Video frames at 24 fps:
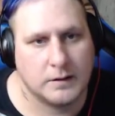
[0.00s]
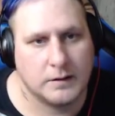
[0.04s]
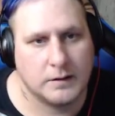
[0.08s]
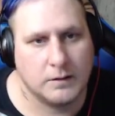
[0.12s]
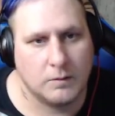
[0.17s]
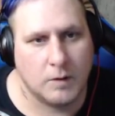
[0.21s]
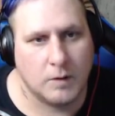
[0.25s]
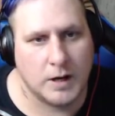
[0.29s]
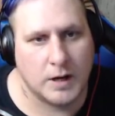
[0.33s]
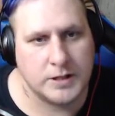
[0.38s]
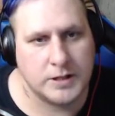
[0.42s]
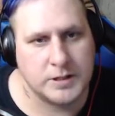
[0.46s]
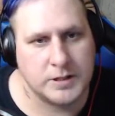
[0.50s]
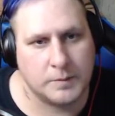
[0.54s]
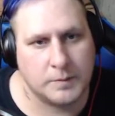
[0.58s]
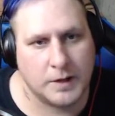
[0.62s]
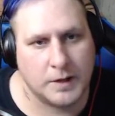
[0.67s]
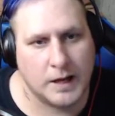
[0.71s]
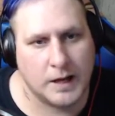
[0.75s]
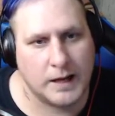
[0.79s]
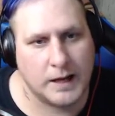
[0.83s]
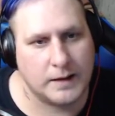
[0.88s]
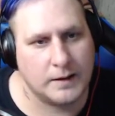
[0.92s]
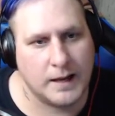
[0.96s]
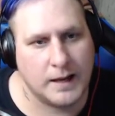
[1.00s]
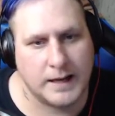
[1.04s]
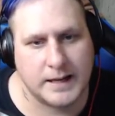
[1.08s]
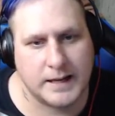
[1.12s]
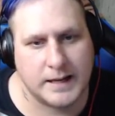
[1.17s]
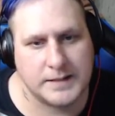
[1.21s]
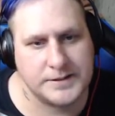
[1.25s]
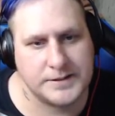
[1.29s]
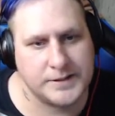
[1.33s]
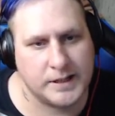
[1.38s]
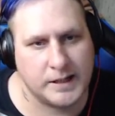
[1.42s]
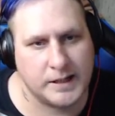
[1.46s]
watching. But like I
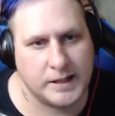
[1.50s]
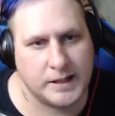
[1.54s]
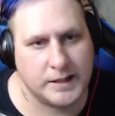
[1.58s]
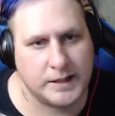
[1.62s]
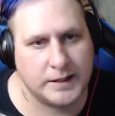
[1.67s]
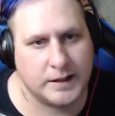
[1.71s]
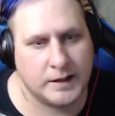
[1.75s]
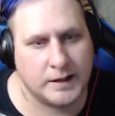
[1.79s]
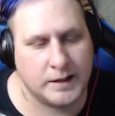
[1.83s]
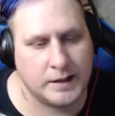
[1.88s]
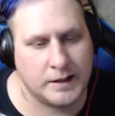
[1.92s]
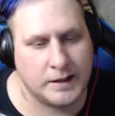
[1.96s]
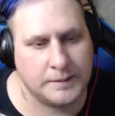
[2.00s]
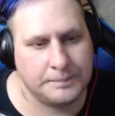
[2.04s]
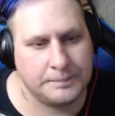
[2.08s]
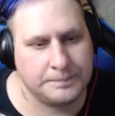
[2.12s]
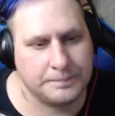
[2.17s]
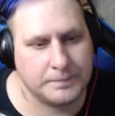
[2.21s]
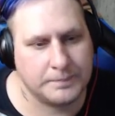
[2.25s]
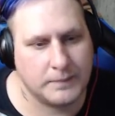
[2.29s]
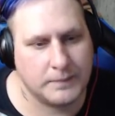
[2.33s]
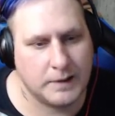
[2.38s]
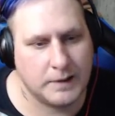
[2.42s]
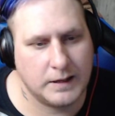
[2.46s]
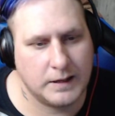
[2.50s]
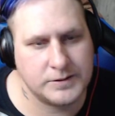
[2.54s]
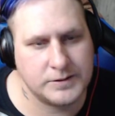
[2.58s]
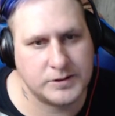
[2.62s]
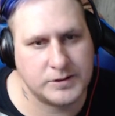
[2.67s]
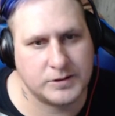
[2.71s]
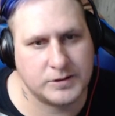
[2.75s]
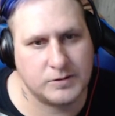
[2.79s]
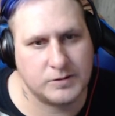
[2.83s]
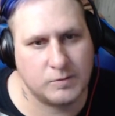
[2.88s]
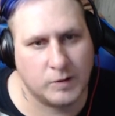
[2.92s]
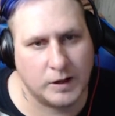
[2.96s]
said, it's
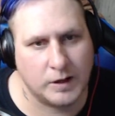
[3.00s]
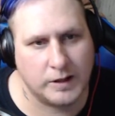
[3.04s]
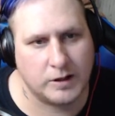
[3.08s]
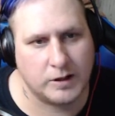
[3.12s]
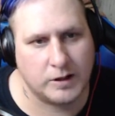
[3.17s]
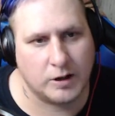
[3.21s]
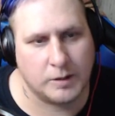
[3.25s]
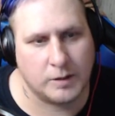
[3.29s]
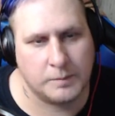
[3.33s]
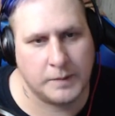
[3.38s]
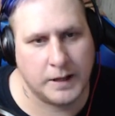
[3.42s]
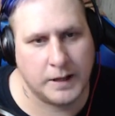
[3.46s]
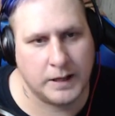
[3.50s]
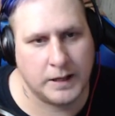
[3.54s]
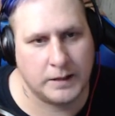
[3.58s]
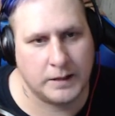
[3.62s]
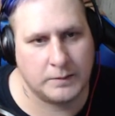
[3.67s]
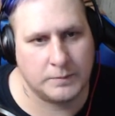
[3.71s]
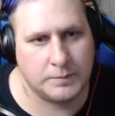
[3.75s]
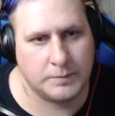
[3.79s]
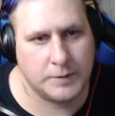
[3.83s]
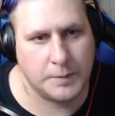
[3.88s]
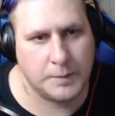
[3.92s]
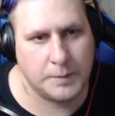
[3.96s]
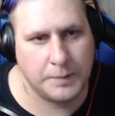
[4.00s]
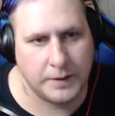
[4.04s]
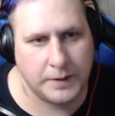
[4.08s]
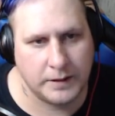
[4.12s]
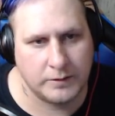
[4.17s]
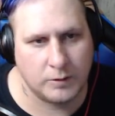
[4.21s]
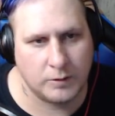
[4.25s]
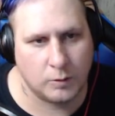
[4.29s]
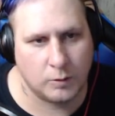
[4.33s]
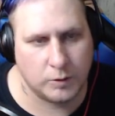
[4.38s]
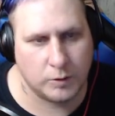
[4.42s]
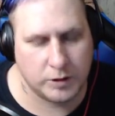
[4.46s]
really going to
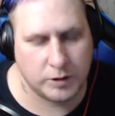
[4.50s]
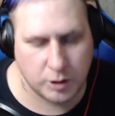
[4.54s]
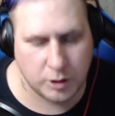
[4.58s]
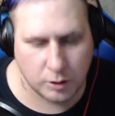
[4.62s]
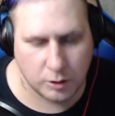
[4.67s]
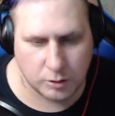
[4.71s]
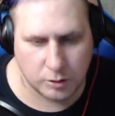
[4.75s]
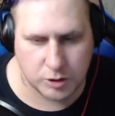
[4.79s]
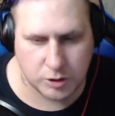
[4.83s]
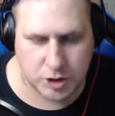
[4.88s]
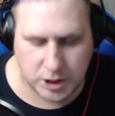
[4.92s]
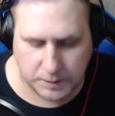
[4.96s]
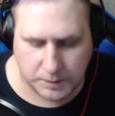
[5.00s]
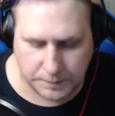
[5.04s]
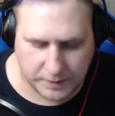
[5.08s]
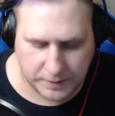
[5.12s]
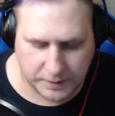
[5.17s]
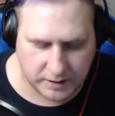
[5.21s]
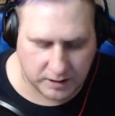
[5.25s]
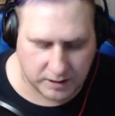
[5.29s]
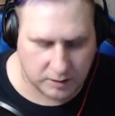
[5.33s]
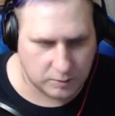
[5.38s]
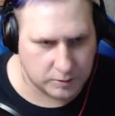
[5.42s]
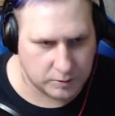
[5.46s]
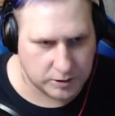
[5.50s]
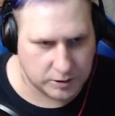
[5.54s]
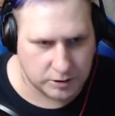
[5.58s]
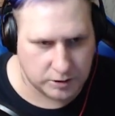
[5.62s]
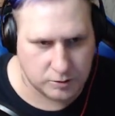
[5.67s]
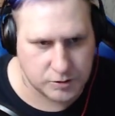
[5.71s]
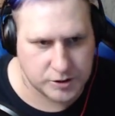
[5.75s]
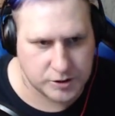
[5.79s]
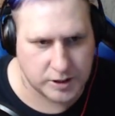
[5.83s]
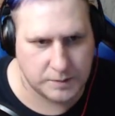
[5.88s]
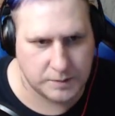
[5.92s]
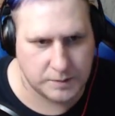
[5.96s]
depend on your GPU and your
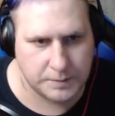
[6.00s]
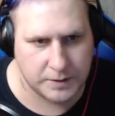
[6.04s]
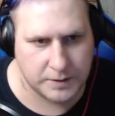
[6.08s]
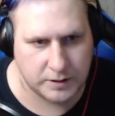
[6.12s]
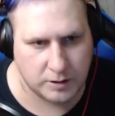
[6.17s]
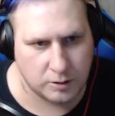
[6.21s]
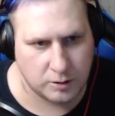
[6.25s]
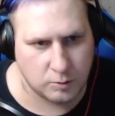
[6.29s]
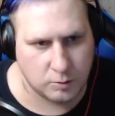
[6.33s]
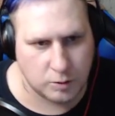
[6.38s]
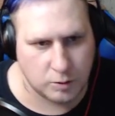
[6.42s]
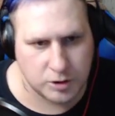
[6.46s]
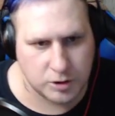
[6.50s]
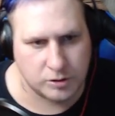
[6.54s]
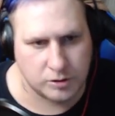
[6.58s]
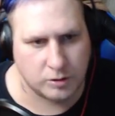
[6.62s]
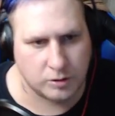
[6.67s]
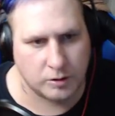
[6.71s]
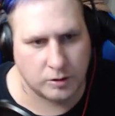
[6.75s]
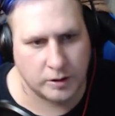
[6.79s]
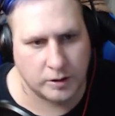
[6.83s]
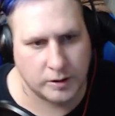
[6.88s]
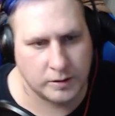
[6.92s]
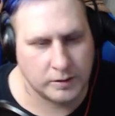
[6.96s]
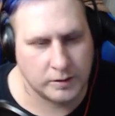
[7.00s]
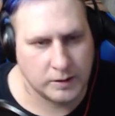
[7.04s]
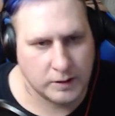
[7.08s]
CPU what you're gonna